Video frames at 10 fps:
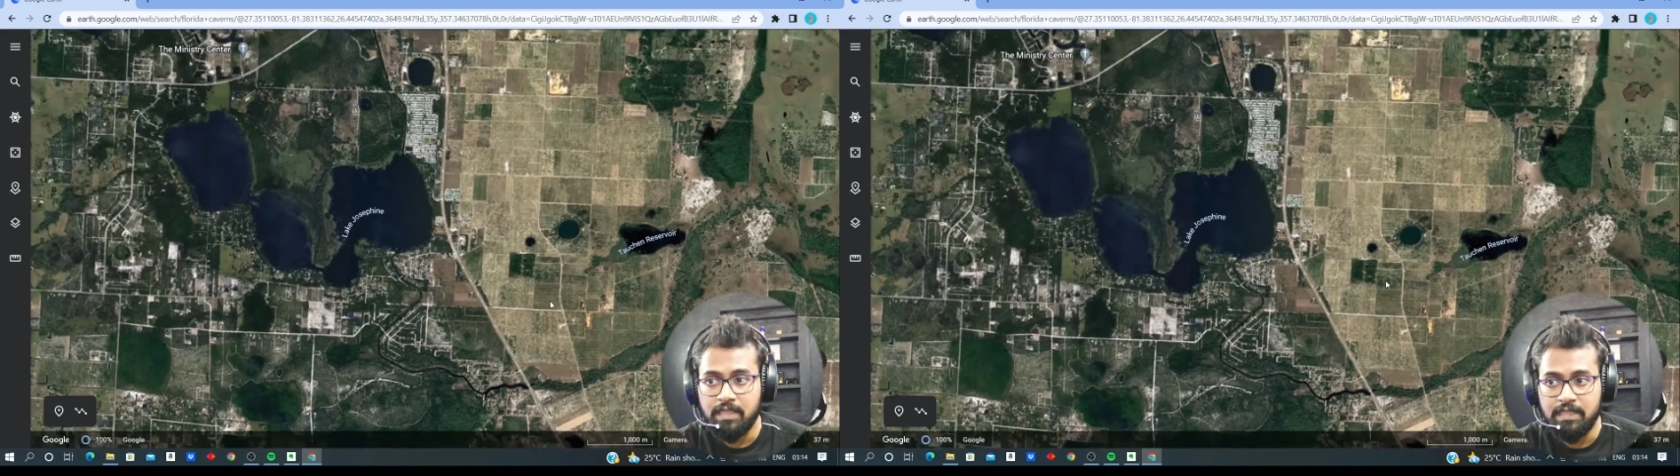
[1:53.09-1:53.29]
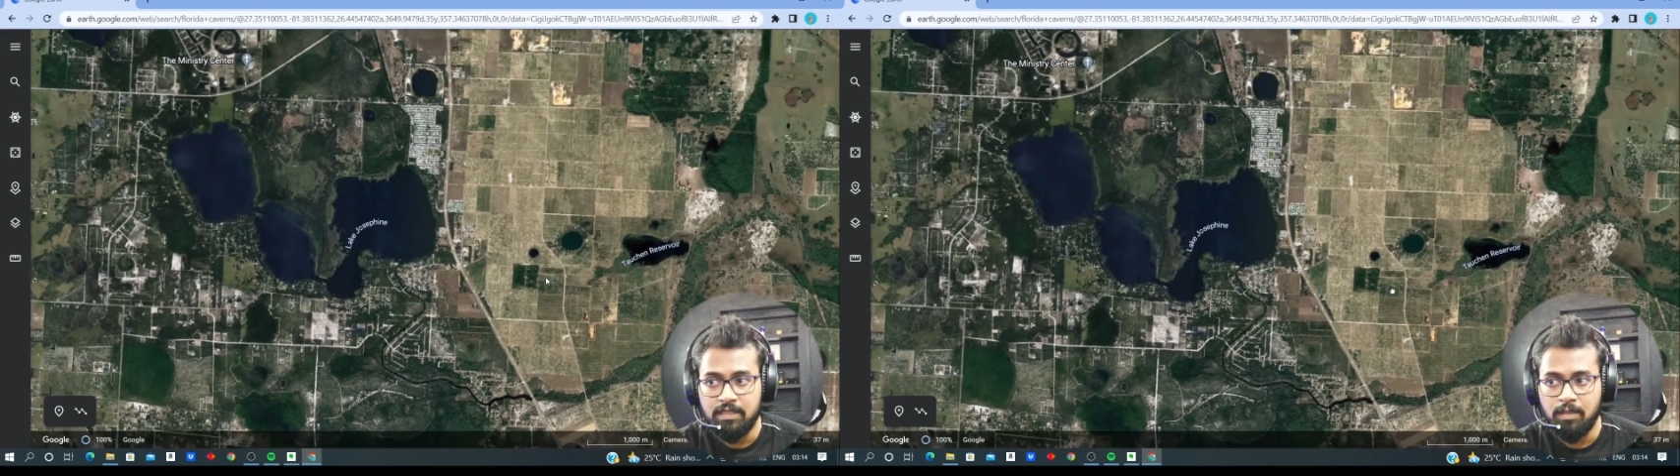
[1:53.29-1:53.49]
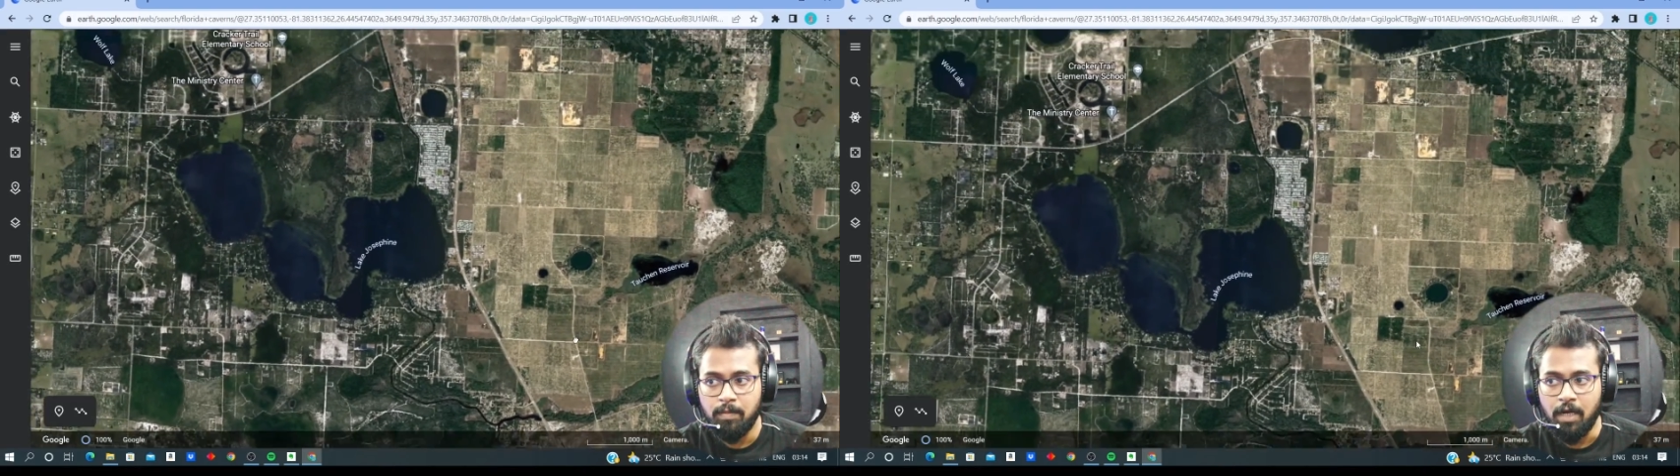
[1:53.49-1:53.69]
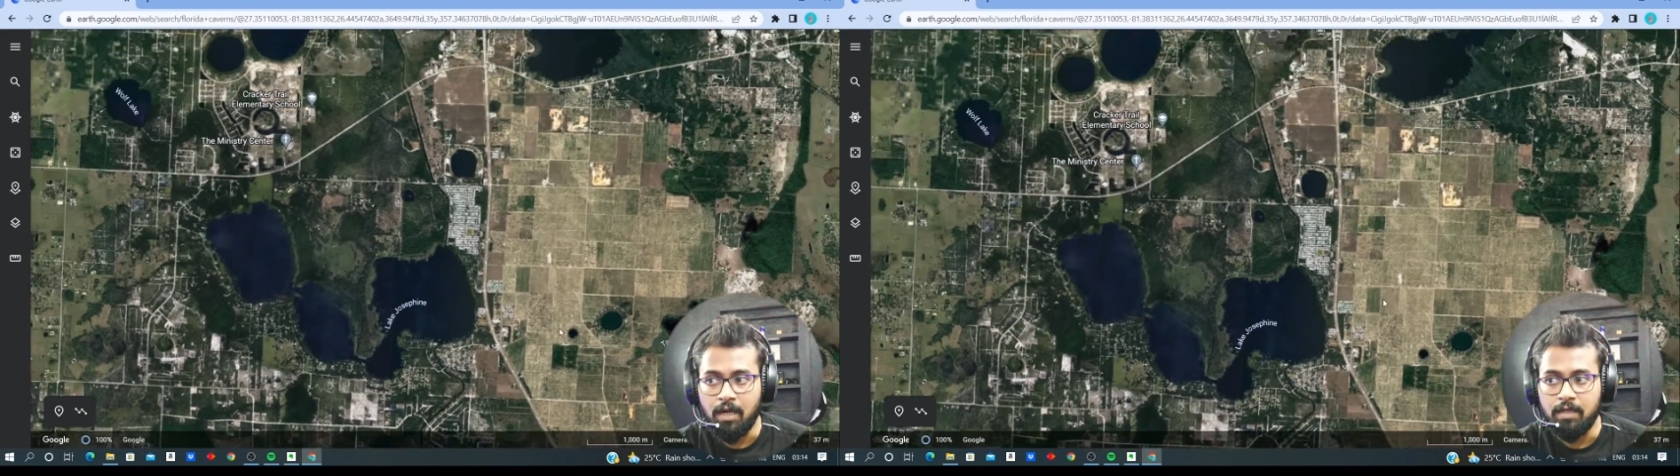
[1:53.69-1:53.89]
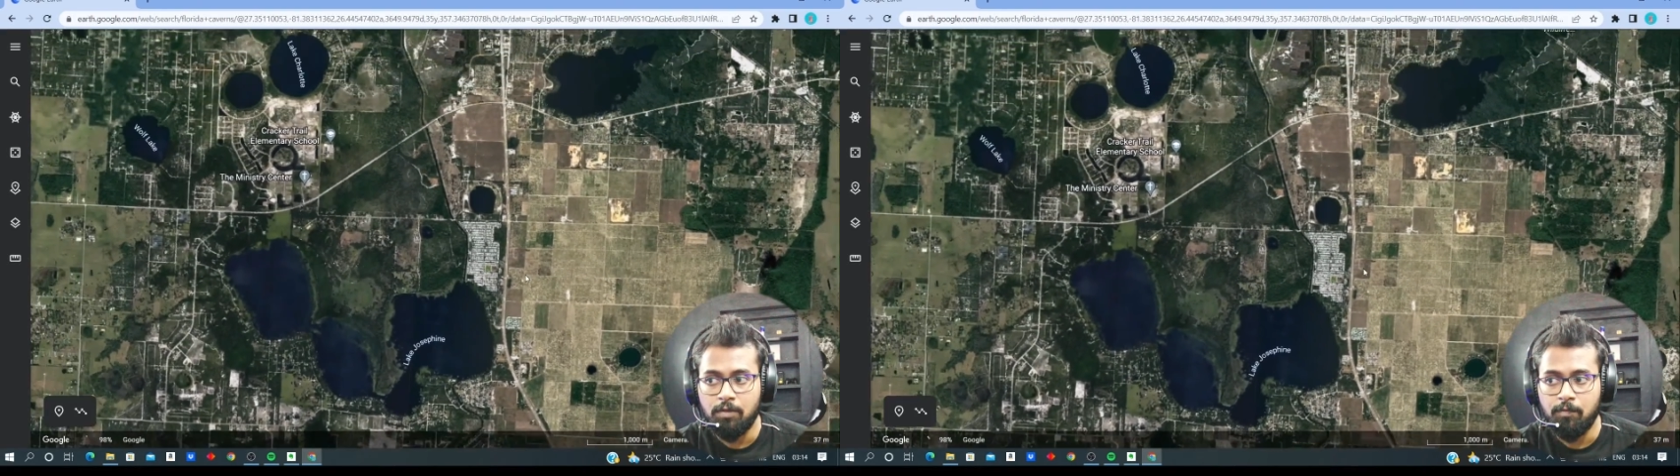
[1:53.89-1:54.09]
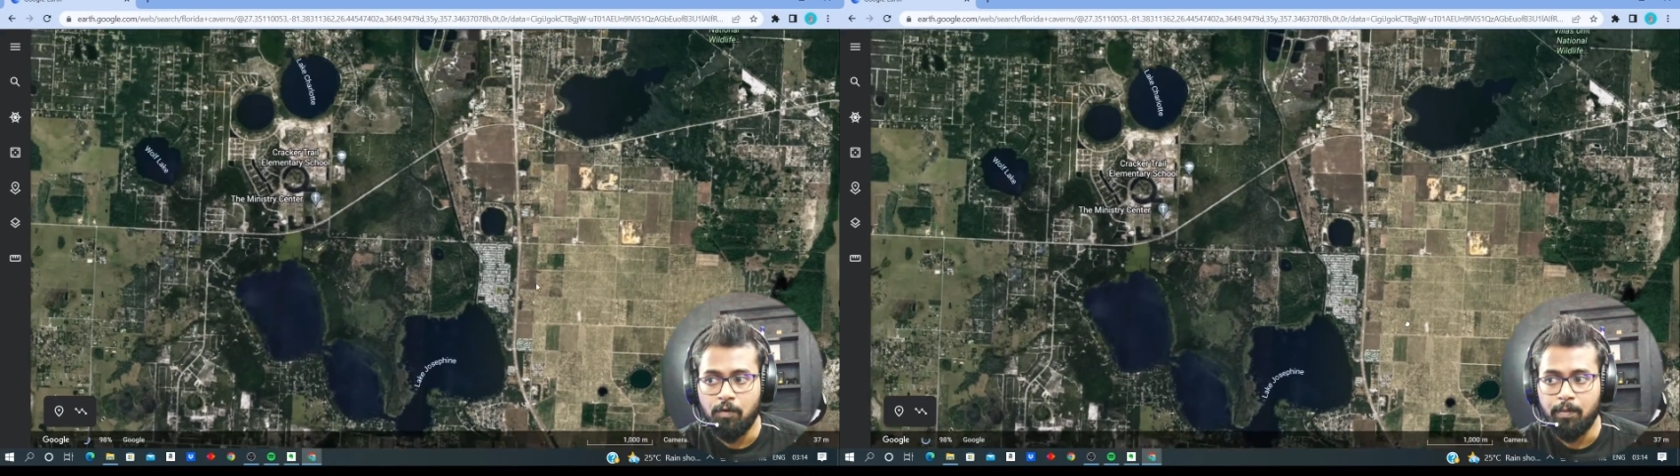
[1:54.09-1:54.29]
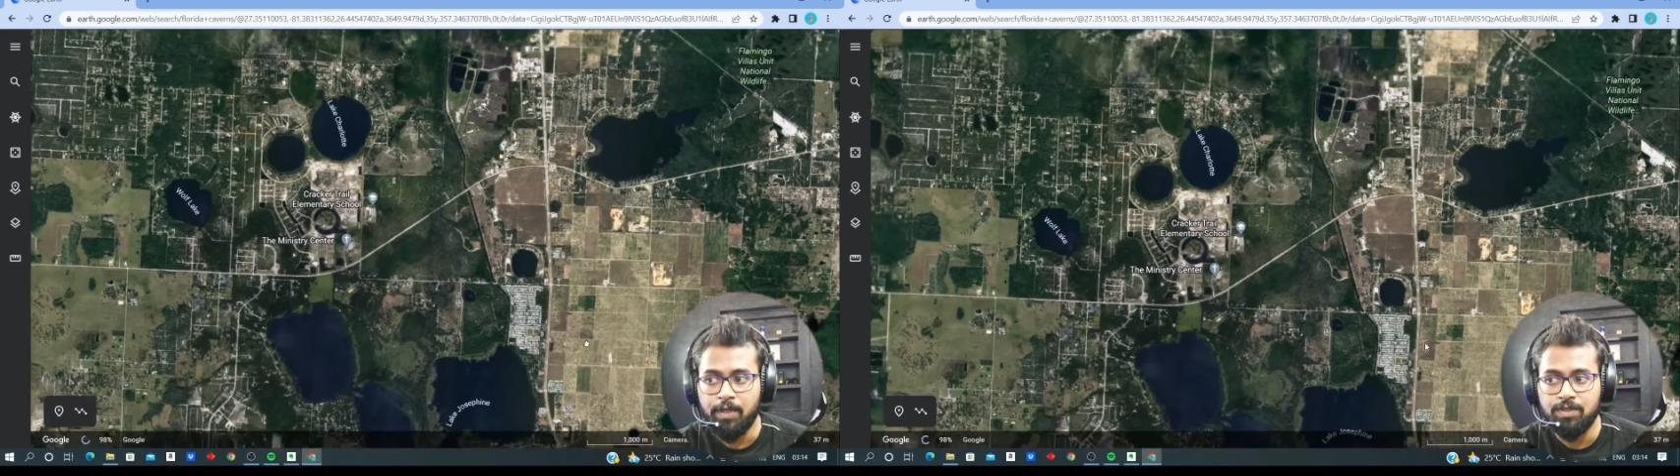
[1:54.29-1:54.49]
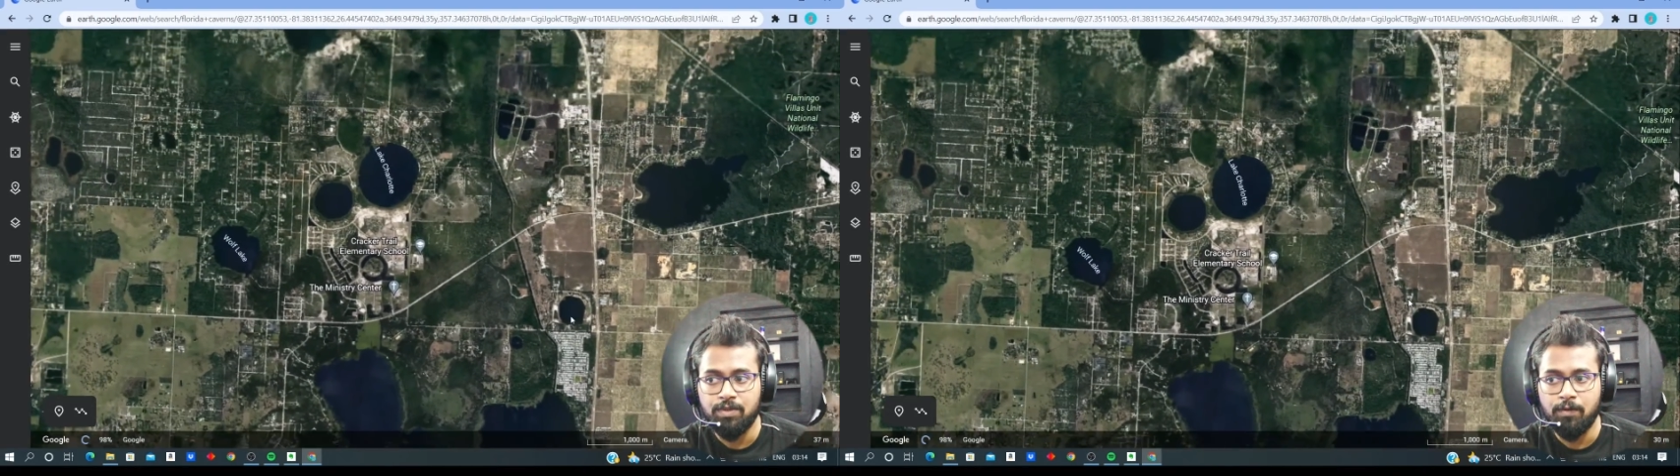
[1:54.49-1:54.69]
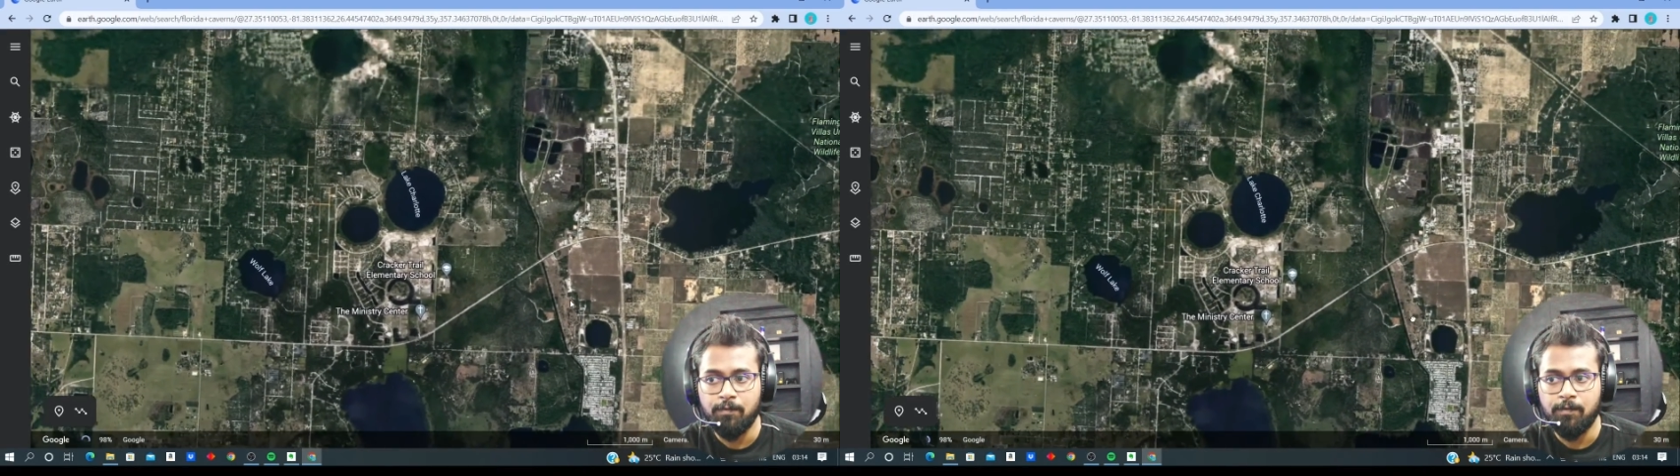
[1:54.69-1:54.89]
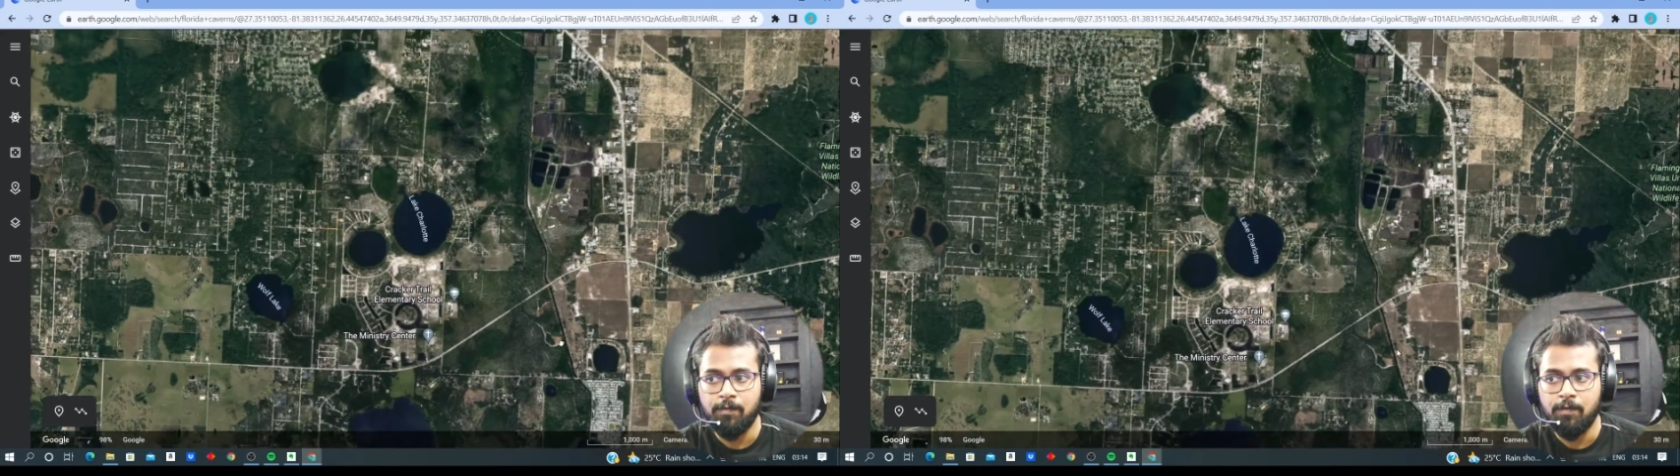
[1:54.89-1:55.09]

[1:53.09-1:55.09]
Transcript: reason behind the formation of